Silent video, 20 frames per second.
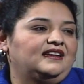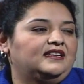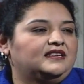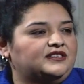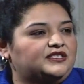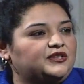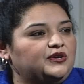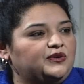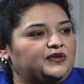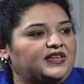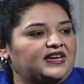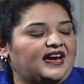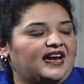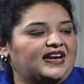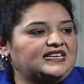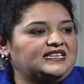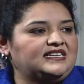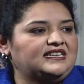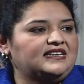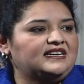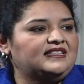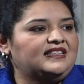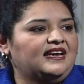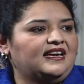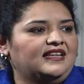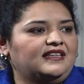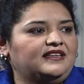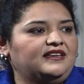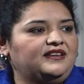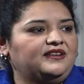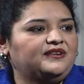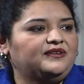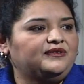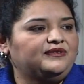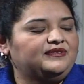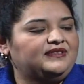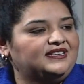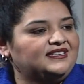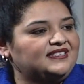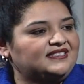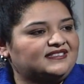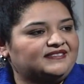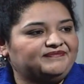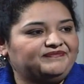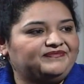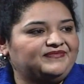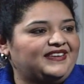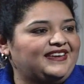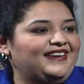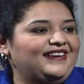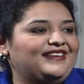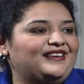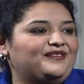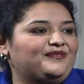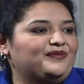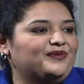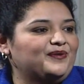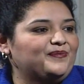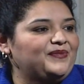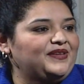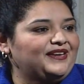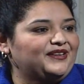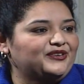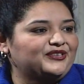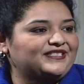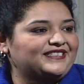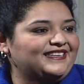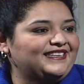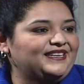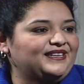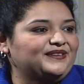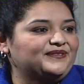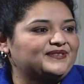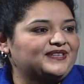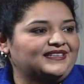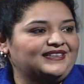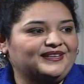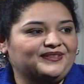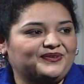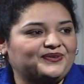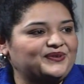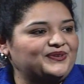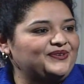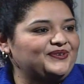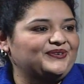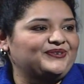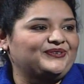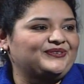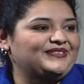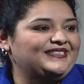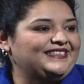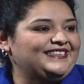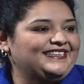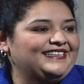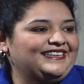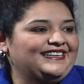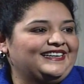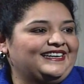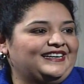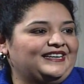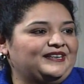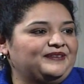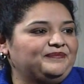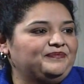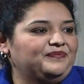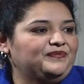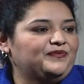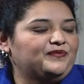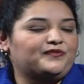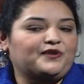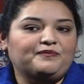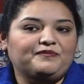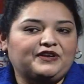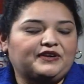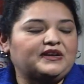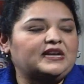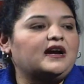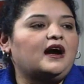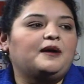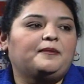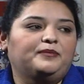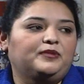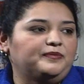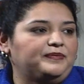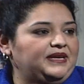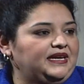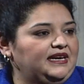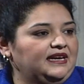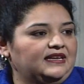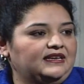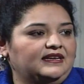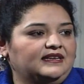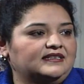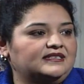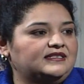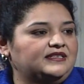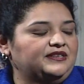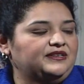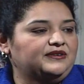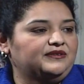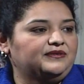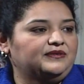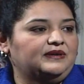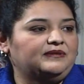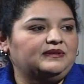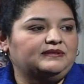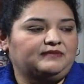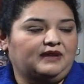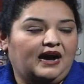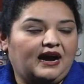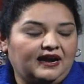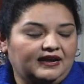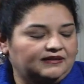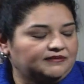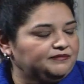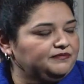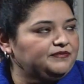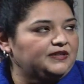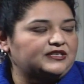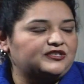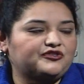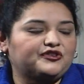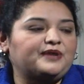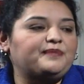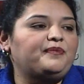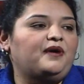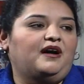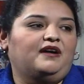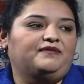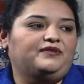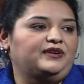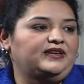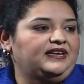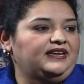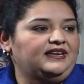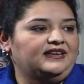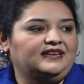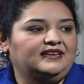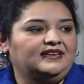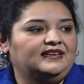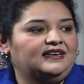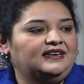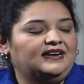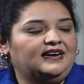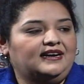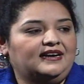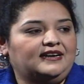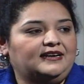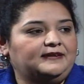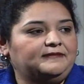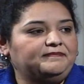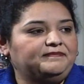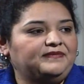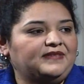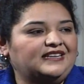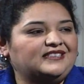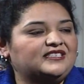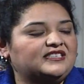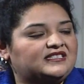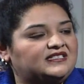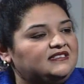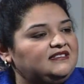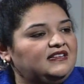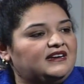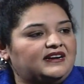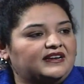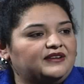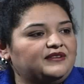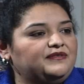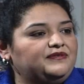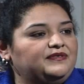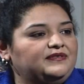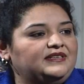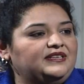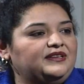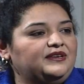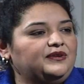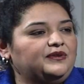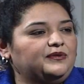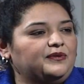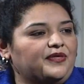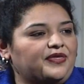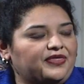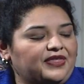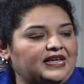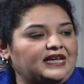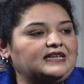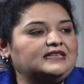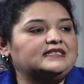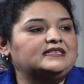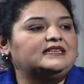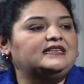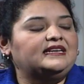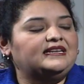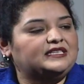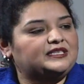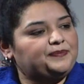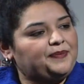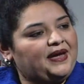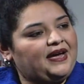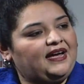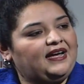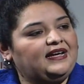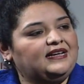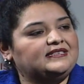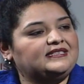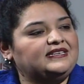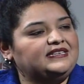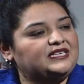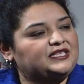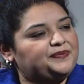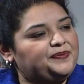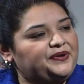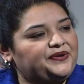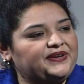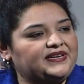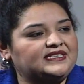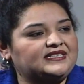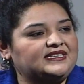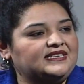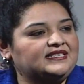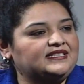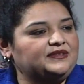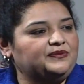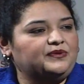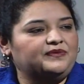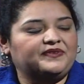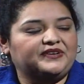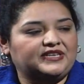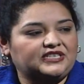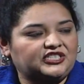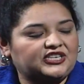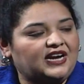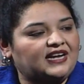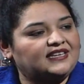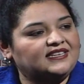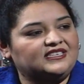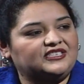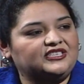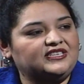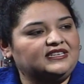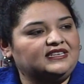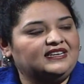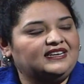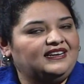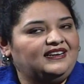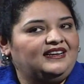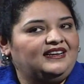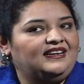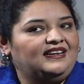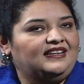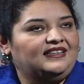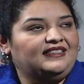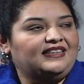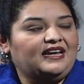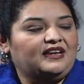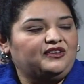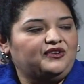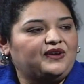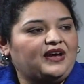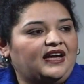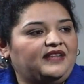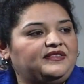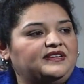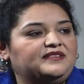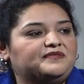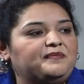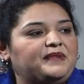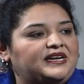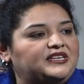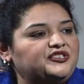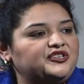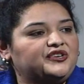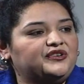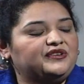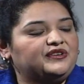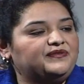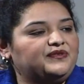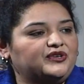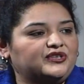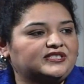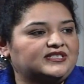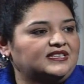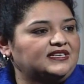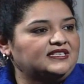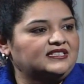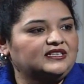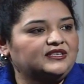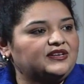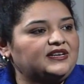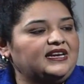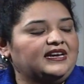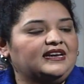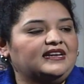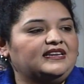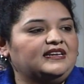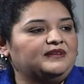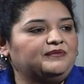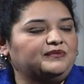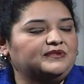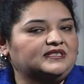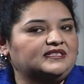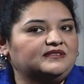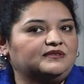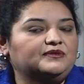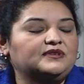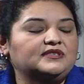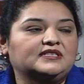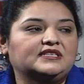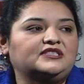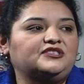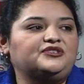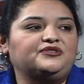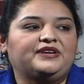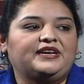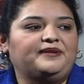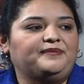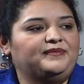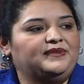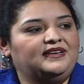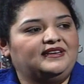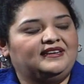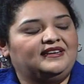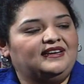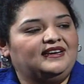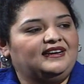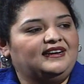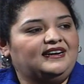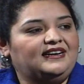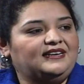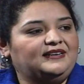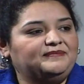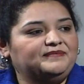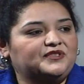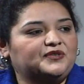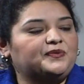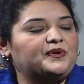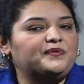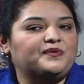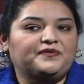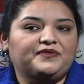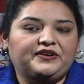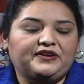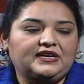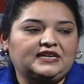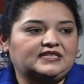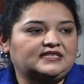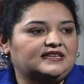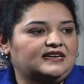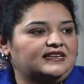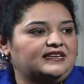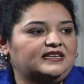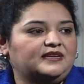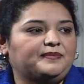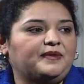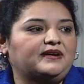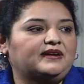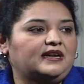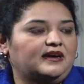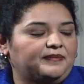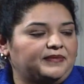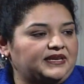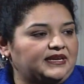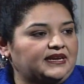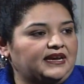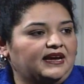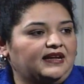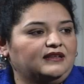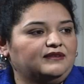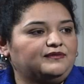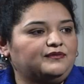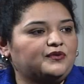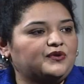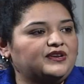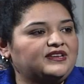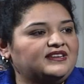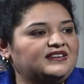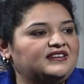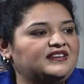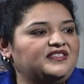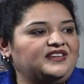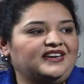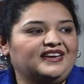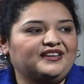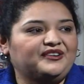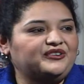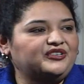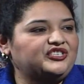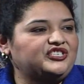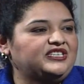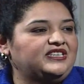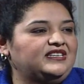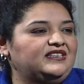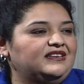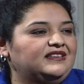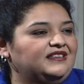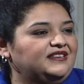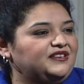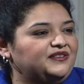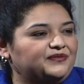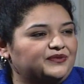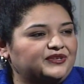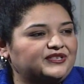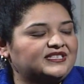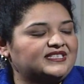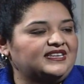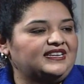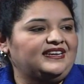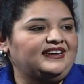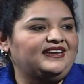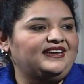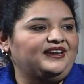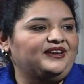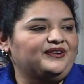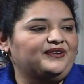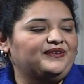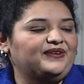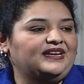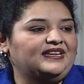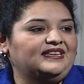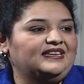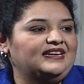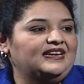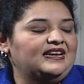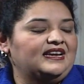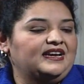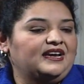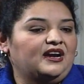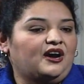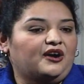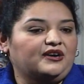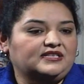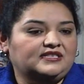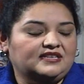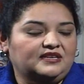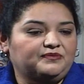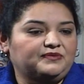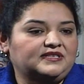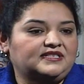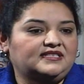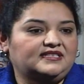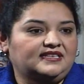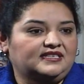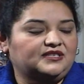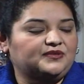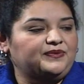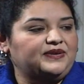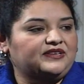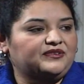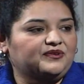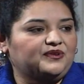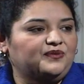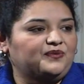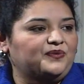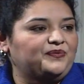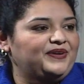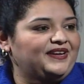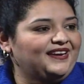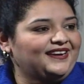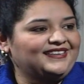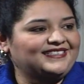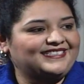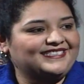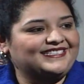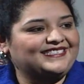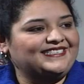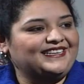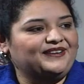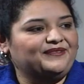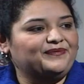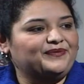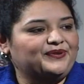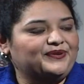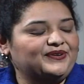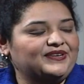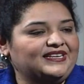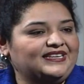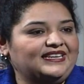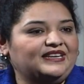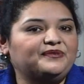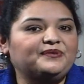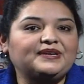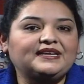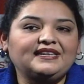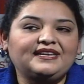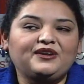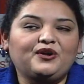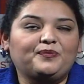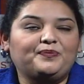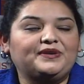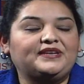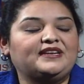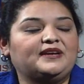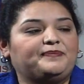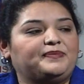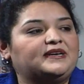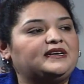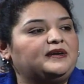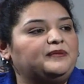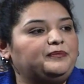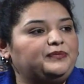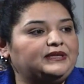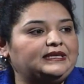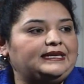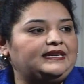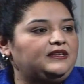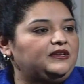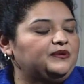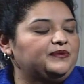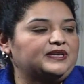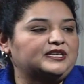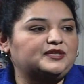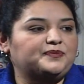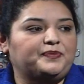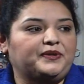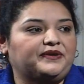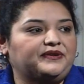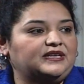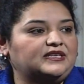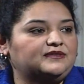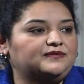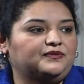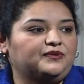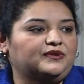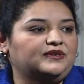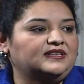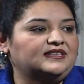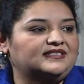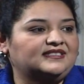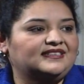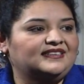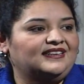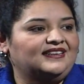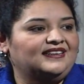So the idea that, you know, this kid from the inner city of San Antonio, from very humble beginnings, you know, extreme poverty, and just a lot of, you know, things in his past and experiences that were very challenging, that you had these major universities looking at him was a dream. So we were very excited about coming to California, the energy and the diversity here. And our son was 6 weeks old when we got to Stanford. And it really opened up a complete new experience for us.